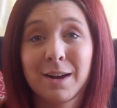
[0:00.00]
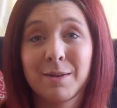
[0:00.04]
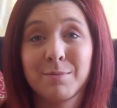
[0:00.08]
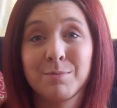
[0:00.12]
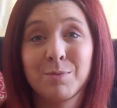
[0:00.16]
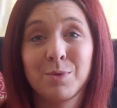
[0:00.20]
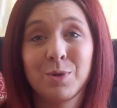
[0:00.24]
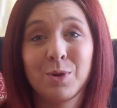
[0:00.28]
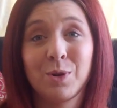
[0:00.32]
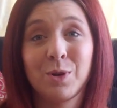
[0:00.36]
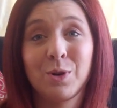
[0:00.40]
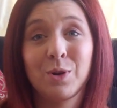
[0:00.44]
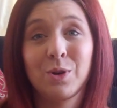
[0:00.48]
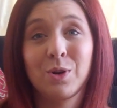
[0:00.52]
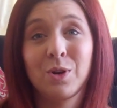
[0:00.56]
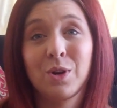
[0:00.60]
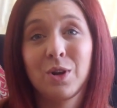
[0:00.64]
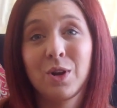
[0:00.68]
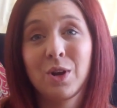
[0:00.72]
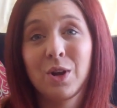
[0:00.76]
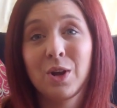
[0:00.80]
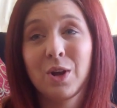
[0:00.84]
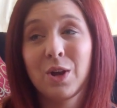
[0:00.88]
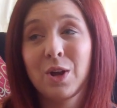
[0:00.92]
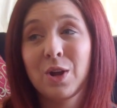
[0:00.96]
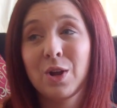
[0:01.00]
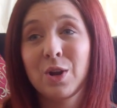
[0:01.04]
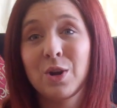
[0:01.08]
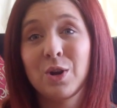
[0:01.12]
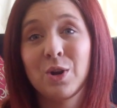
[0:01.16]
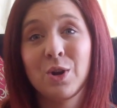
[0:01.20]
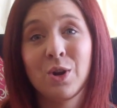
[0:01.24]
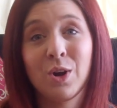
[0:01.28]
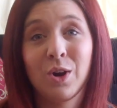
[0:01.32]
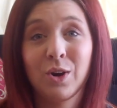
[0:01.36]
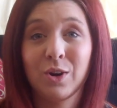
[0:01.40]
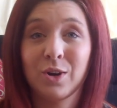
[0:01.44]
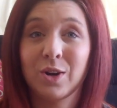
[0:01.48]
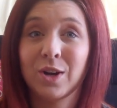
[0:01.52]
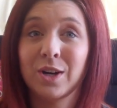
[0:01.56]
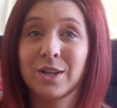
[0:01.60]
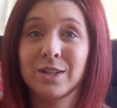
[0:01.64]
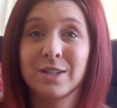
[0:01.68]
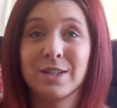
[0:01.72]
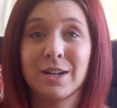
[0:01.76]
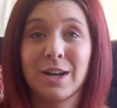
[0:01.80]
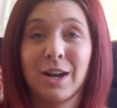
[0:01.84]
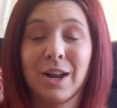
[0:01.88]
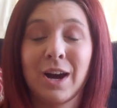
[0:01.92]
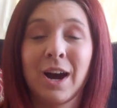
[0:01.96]
I'm not going
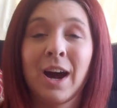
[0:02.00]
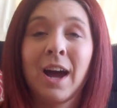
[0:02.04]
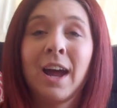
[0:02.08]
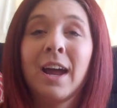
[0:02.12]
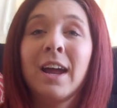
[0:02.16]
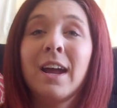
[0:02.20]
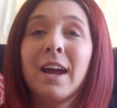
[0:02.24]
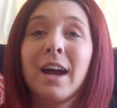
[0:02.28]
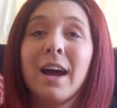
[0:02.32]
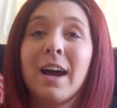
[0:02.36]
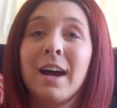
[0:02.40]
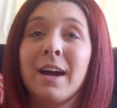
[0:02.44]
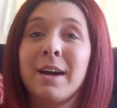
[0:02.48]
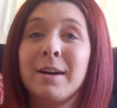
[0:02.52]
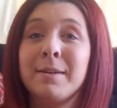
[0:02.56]
to lie.